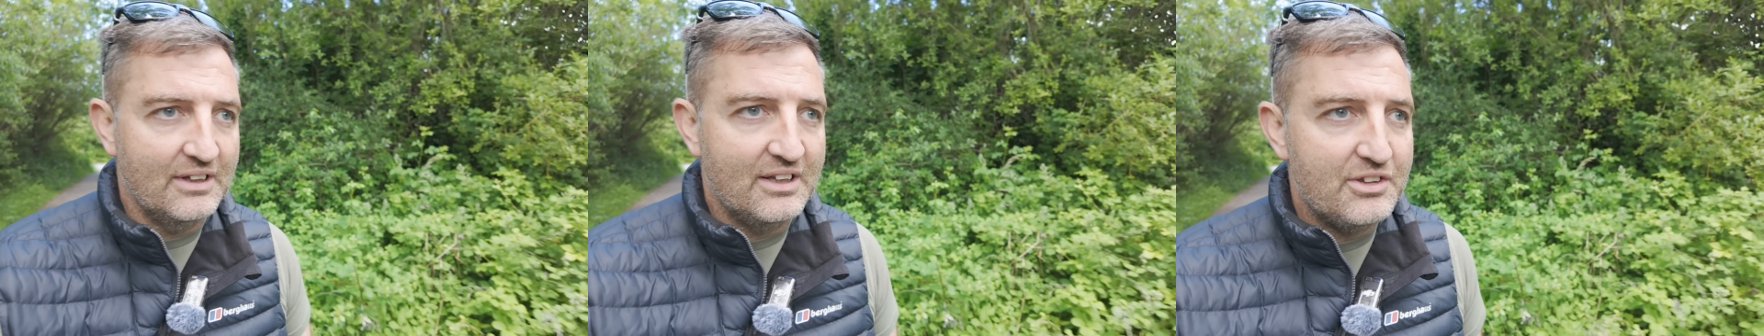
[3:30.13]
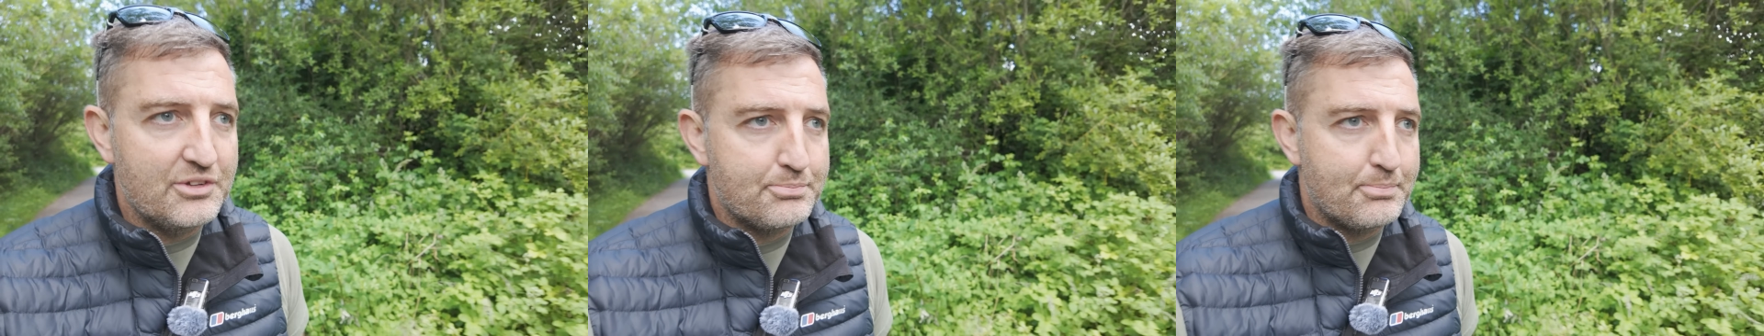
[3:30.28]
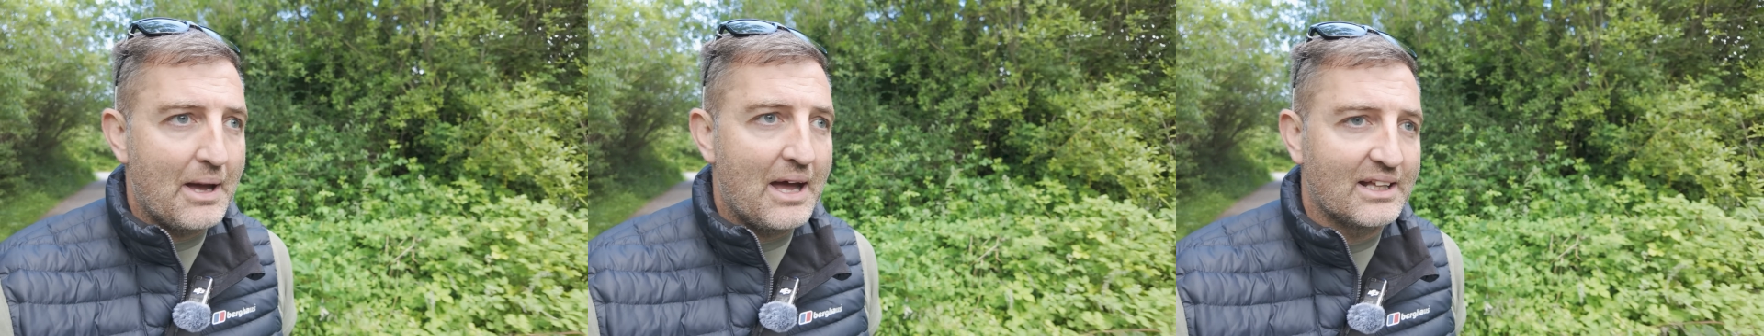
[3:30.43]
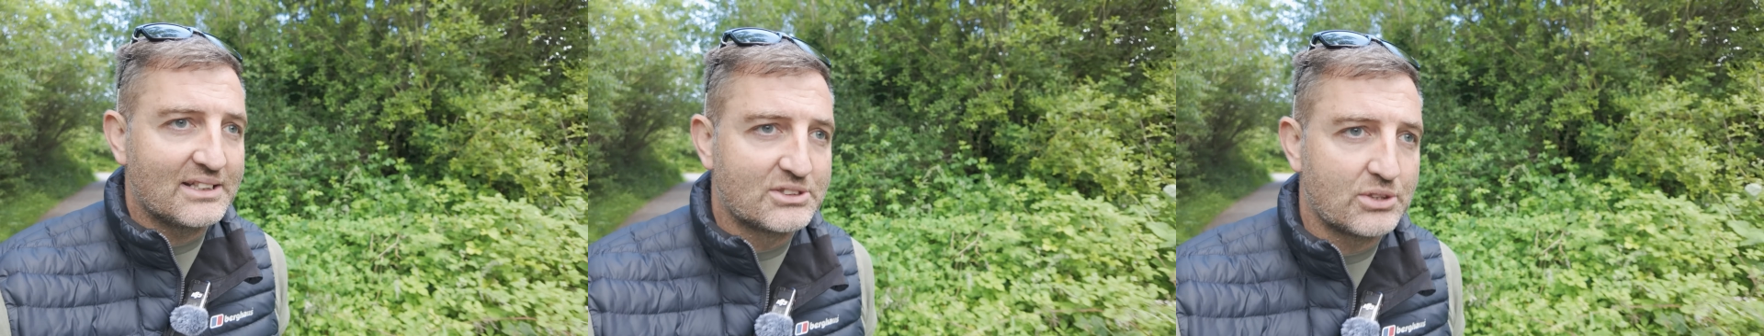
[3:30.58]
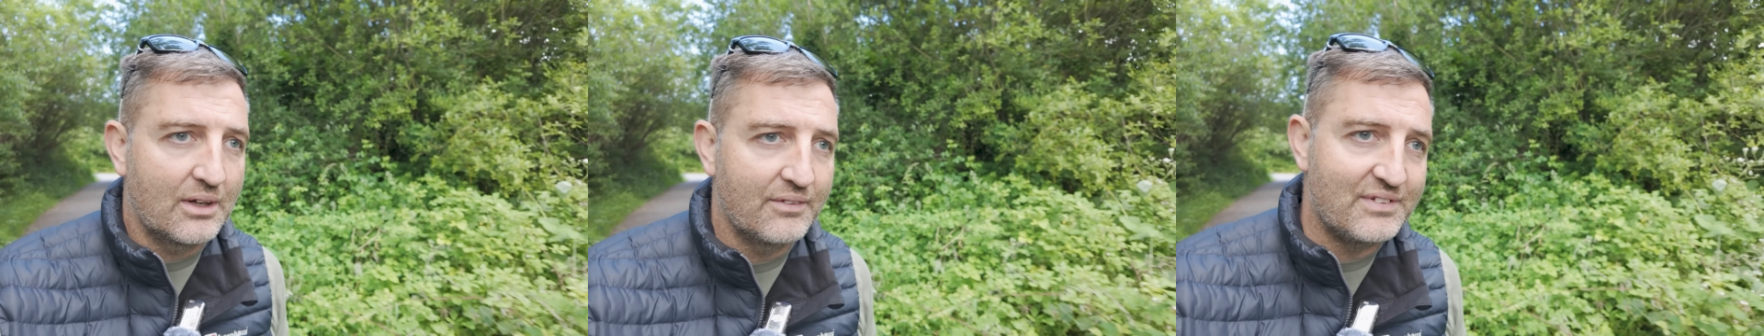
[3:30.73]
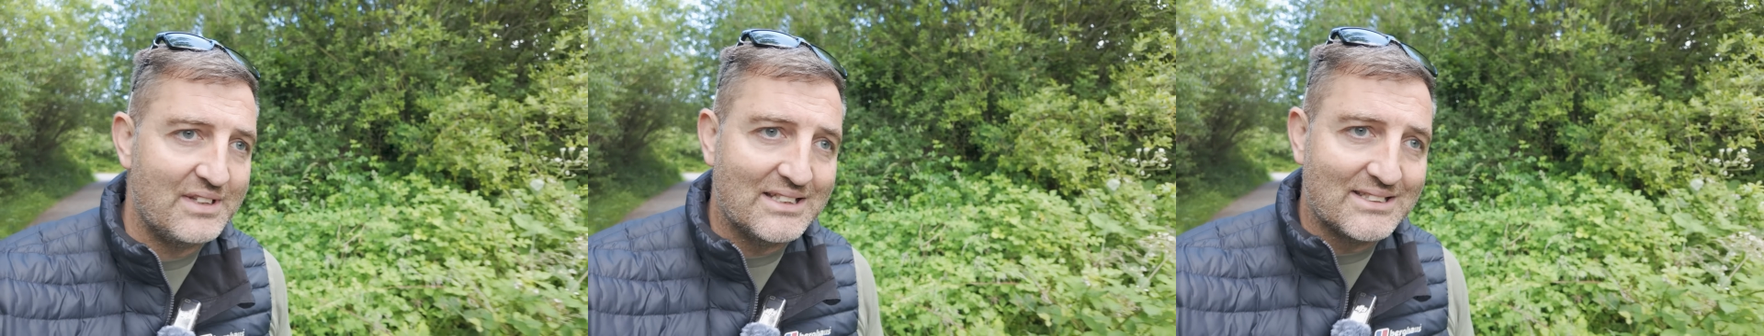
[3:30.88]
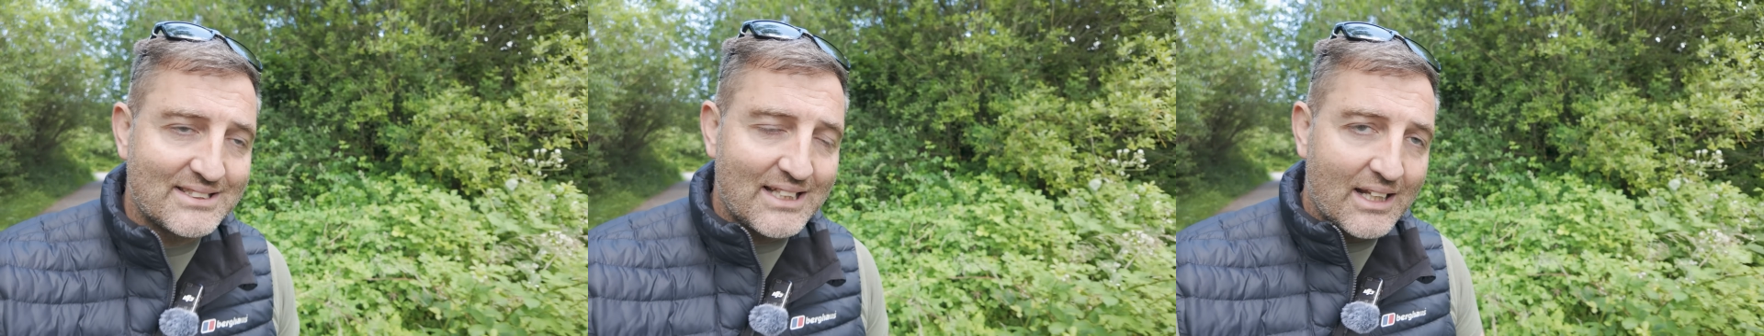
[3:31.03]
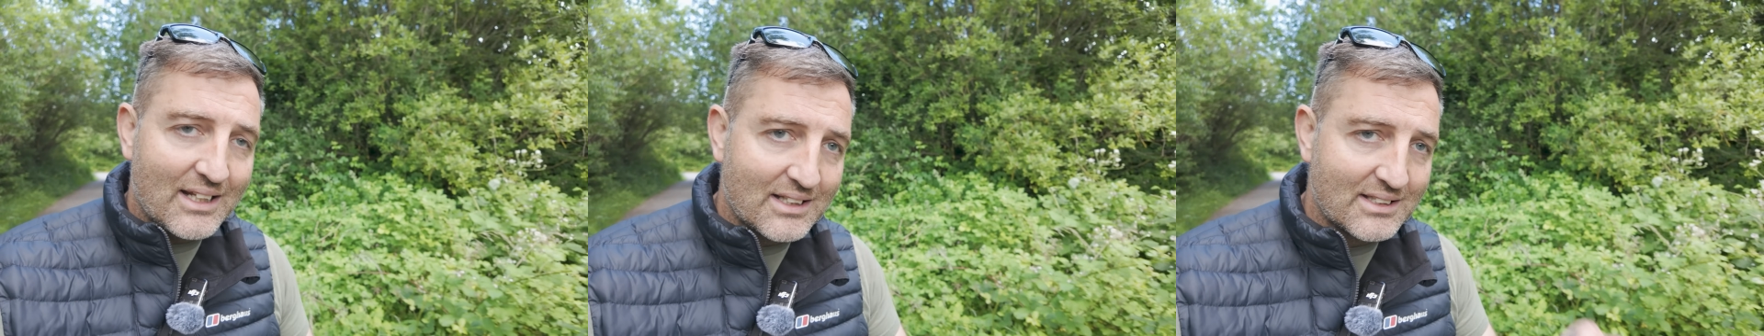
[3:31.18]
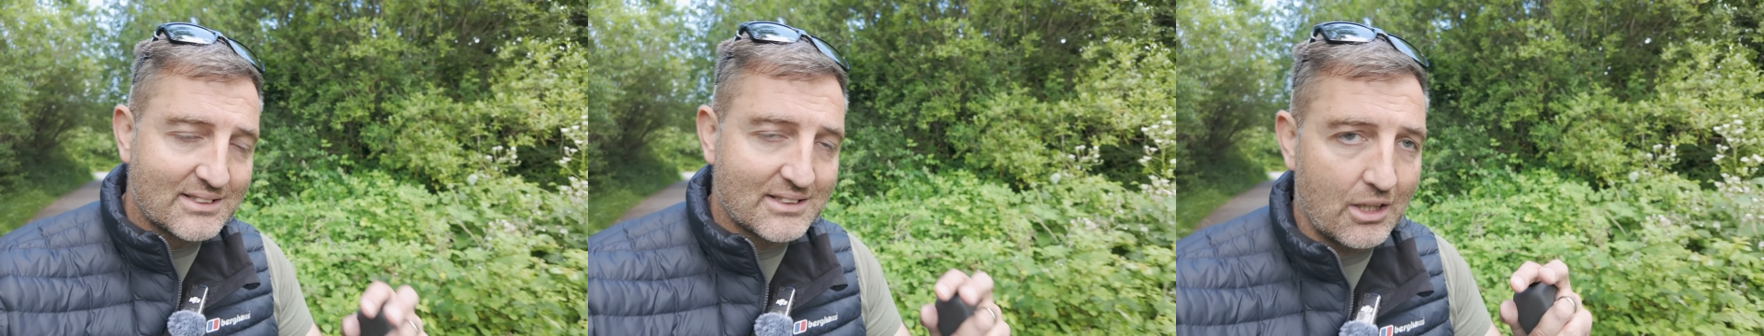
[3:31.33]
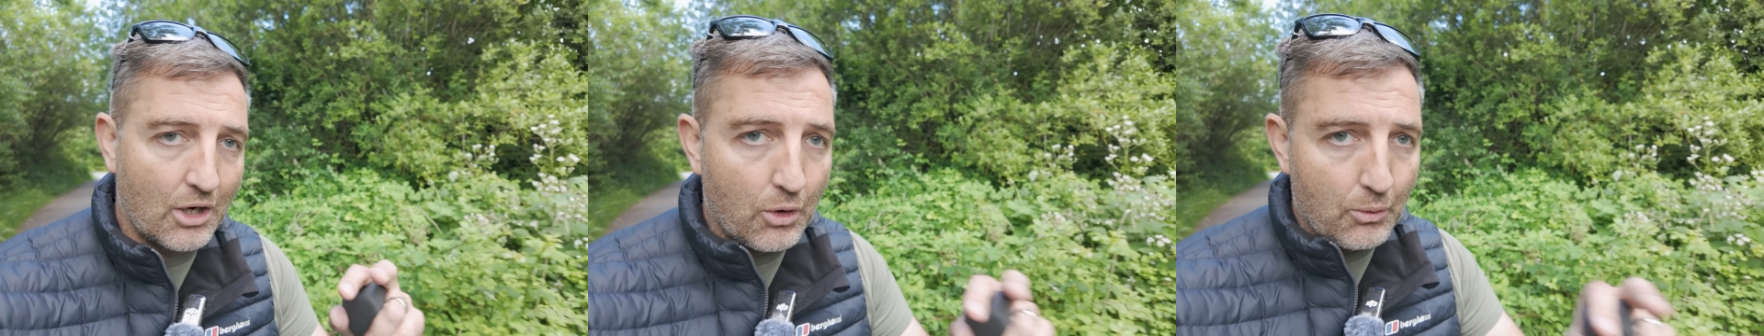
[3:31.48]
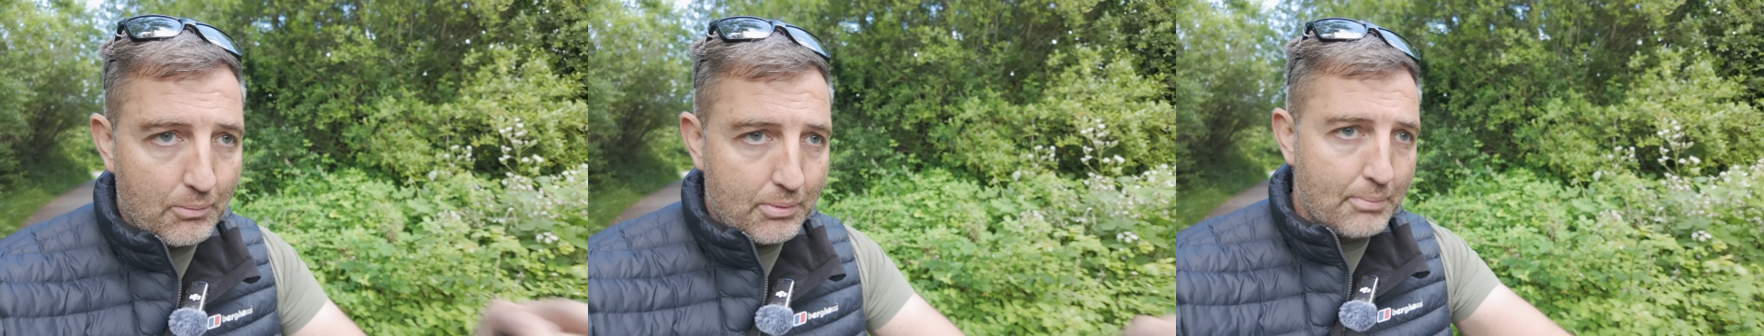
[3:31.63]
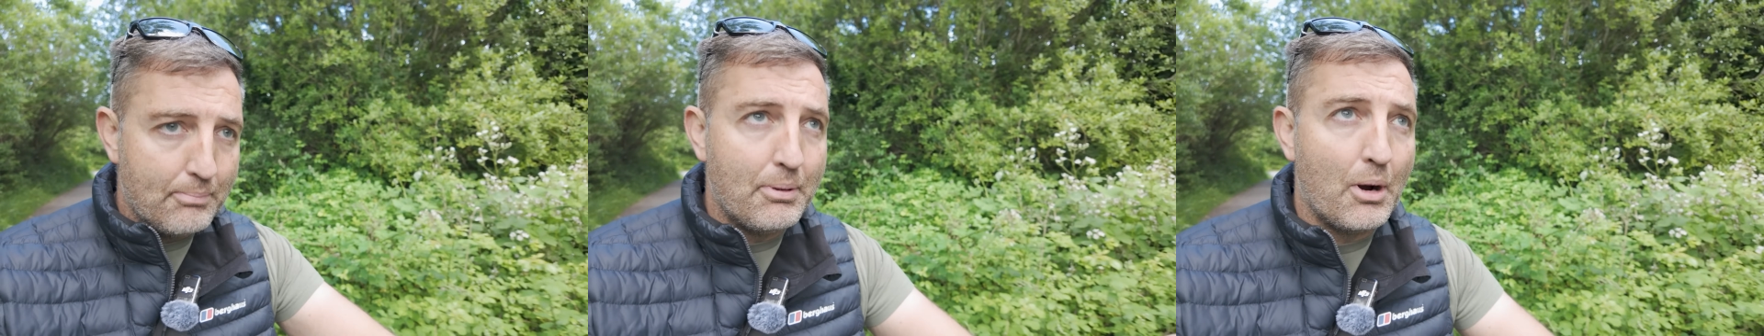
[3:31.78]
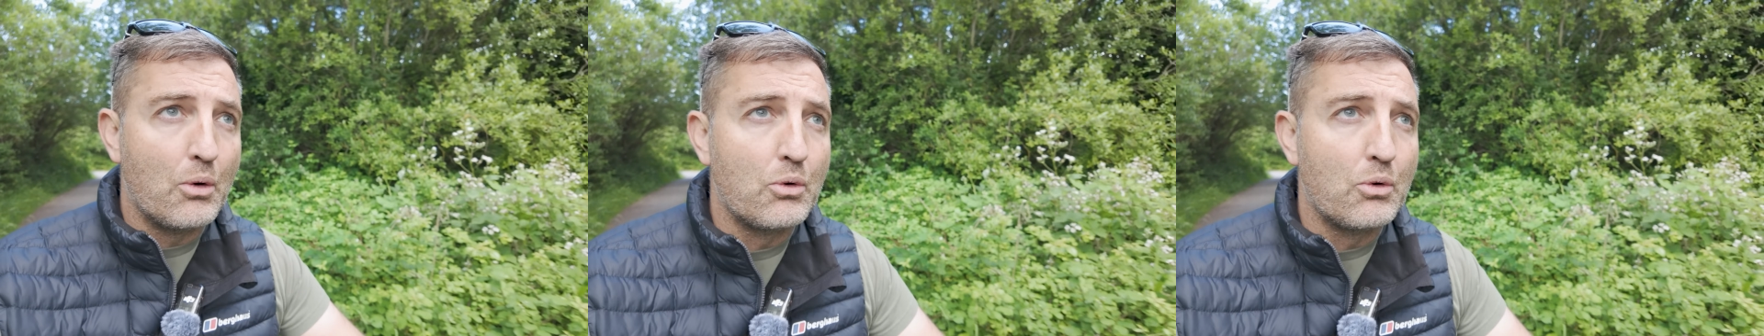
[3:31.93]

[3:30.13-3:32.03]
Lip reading: it's better to have your telescope